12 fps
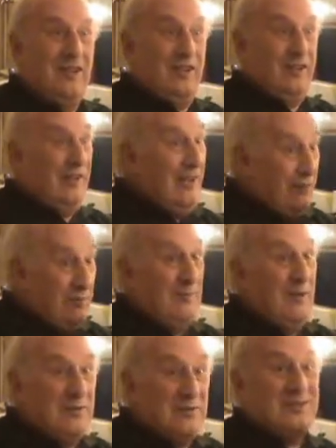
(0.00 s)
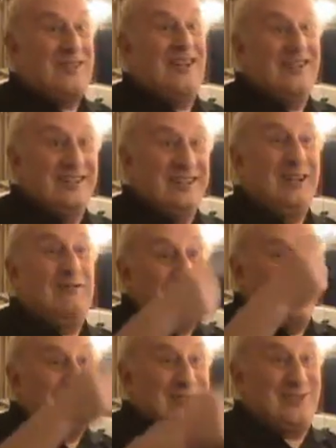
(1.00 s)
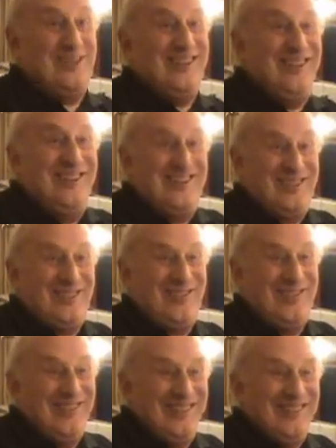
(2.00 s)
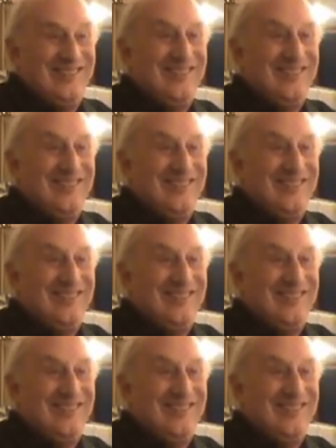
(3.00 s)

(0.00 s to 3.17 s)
the electric motor started up and flashed the lights for you.